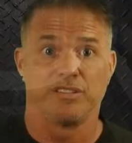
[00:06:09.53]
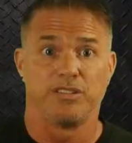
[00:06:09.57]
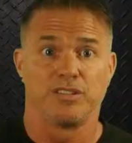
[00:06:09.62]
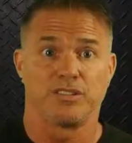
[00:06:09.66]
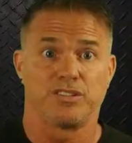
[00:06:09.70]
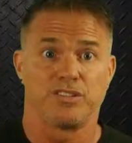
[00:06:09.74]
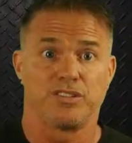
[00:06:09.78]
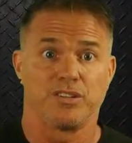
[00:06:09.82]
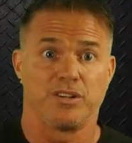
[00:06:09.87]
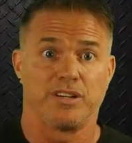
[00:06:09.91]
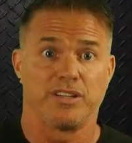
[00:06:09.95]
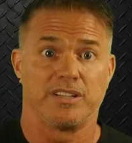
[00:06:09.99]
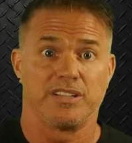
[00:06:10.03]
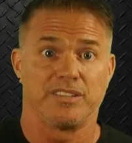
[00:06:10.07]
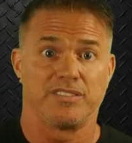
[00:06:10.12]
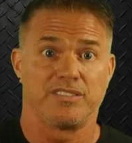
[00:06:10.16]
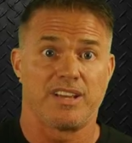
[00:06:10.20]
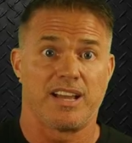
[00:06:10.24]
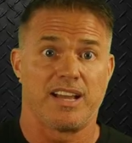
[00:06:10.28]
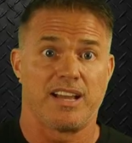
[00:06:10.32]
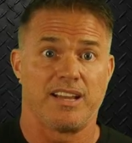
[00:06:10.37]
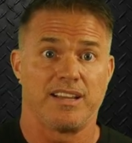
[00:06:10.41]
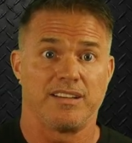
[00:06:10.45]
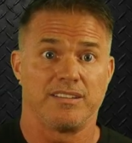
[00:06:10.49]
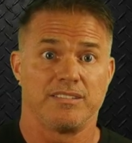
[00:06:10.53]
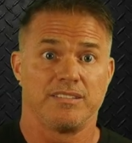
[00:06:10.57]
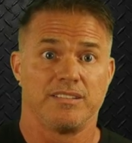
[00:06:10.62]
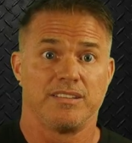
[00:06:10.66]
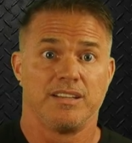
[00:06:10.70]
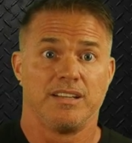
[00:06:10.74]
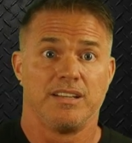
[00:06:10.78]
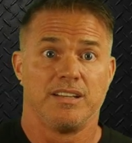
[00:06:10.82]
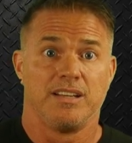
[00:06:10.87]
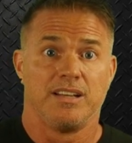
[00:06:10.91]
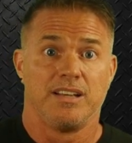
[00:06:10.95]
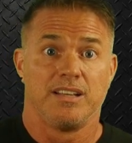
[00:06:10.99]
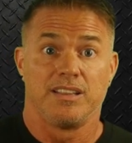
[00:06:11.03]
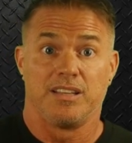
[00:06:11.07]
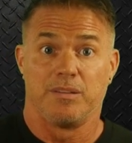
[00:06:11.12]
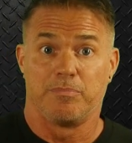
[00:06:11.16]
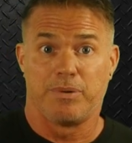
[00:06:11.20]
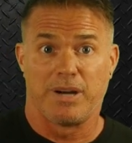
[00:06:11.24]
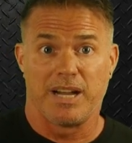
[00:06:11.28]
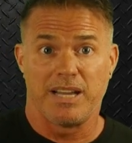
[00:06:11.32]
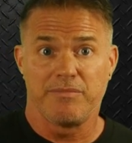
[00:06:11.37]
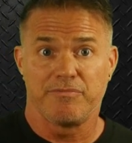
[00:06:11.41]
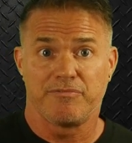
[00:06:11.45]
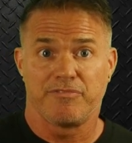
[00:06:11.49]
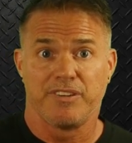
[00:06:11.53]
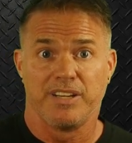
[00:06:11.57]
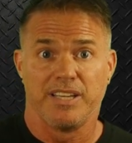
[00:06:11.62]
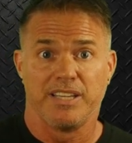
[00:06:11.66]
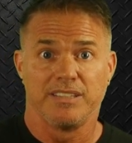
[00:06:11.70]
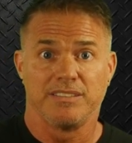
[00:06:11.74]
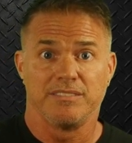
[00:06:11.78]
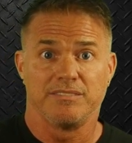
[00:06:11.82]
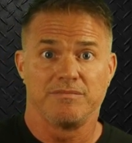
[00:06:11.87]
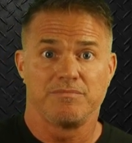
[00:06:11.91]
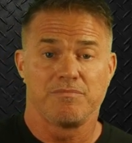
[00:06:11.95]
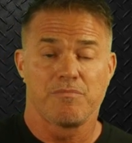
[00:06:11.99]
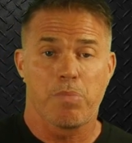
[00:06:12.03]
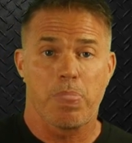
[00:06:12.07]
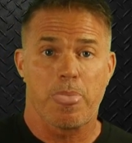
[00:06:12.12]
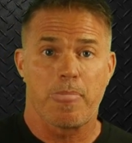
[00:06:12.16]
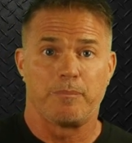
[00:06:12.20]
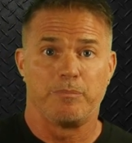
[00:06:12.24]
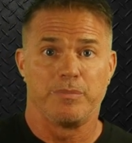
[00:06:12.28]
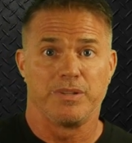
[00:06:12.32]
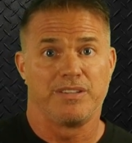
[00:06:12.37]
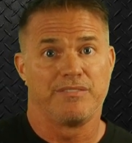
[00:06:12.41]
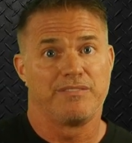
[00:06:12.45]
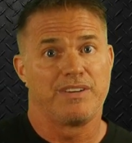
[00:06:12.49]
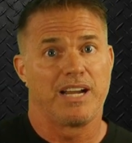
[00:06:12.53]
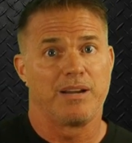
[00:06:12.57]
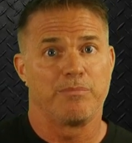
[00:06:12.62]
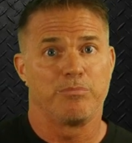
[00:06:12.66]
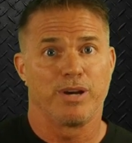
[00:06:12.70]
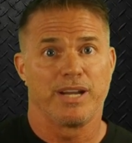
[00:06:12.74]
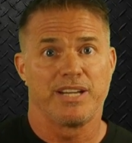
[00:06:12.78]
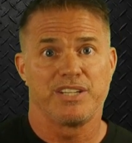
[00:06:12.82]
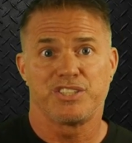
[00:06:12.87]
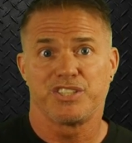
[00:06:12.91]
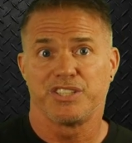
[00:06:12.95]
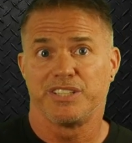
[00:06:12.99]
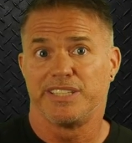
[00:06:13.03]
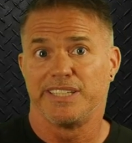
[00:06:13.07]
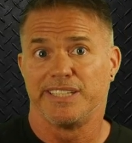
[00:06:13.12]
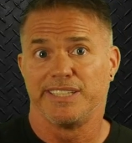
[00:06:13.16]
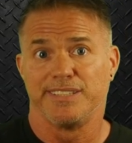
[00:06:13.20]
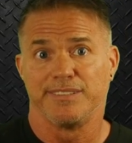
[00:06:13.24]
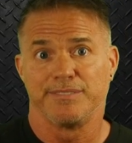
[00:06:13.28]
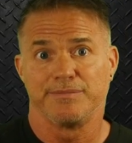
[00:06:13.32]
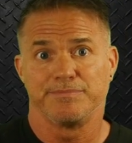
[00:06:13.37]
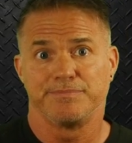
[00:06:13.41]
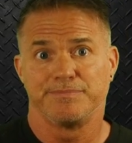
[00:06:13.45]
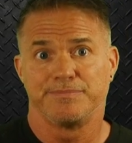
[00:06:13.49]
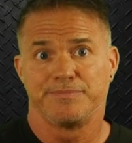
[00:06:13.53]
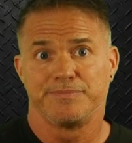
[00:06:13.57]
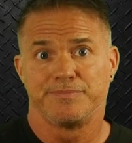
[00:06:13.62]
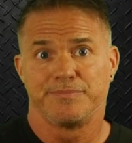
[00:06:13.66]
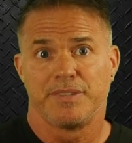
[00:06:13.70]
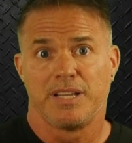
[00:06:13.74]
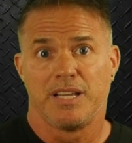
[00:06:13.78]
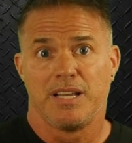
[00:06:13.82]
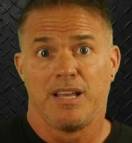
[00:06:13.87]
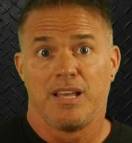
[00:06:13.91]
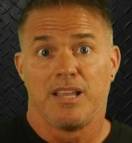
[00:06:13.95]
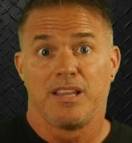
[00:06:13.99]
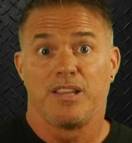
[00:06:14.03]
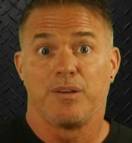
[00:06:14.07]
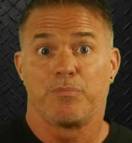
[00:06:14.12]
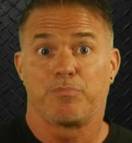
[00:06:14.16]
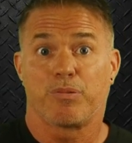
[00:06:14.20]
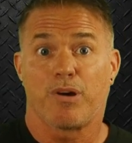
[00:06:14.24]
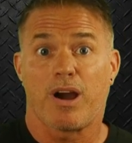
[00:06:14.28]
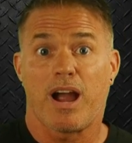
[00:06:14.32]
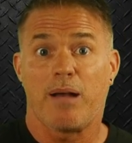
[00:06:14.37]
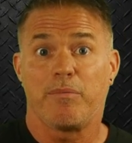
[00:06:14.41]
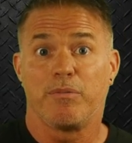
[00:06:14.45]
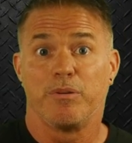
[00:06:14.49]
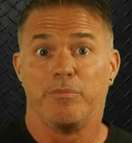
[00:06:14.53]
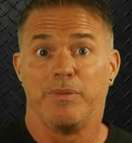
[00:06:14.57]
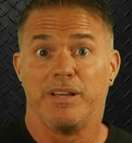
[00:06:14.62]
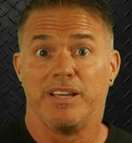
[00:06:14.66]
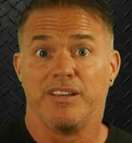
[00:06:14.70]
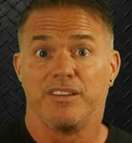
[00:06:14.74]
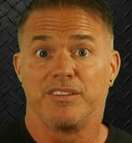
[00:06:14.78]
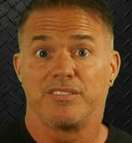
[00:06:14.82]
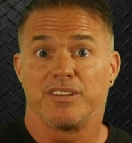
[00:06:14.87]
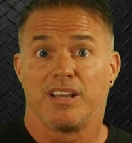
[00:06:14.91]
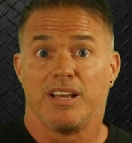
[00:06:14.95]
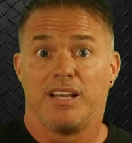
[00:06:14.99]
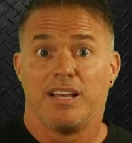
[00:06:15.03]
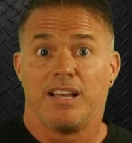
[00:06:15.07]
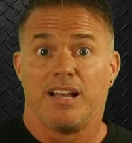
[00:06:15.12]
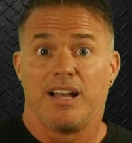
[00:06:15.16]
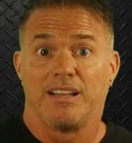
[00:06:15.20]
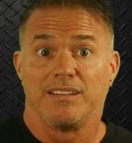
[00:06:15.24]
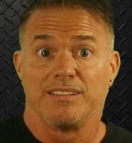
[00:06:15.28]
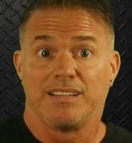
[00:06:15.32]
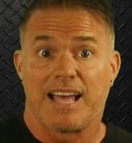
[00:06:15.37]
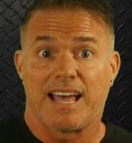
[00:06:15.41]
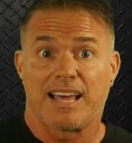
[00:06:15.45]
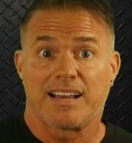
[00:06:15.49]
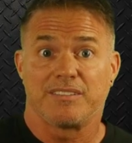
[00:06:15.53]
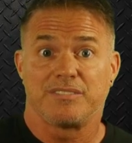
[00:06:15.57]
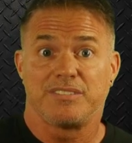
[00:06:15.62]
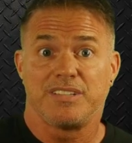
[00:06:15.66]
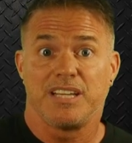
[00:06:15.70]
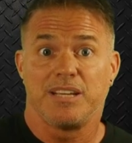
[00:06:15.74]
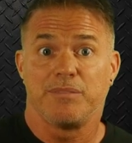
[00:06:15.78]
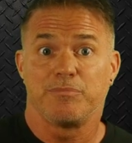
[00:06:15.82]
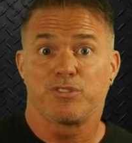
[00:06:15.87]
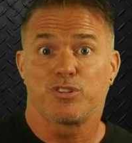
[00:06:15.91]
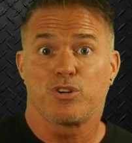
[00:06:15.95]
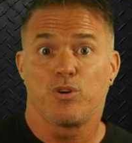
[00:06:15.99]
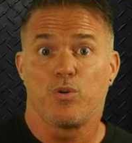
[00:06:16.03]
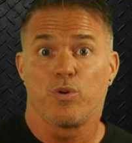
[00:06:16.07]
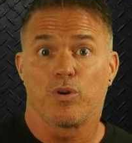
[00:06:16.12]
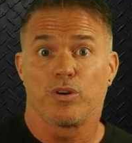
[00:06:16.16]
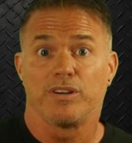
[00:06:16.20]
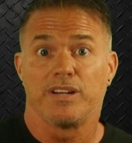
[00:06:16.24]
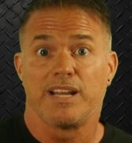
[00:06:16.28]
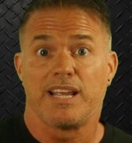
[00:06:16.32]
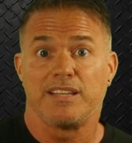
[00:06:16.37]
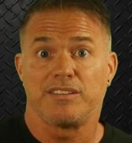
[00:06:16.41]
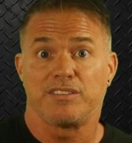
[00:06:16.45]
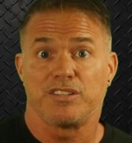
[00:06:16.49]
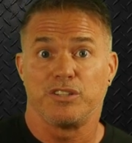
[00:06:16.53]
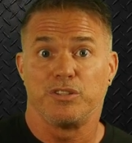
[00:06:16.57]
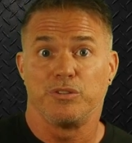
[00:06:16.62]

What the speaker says: looked during design. The pipe fit, but the vibration didn't. The problem is a lot of teams coordinate the